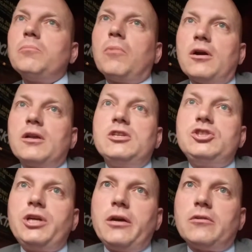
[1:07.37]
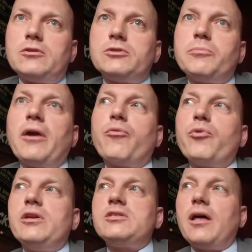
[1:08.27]
marketing channels might
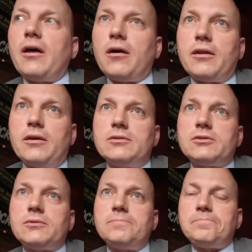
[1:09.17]
reach that audience.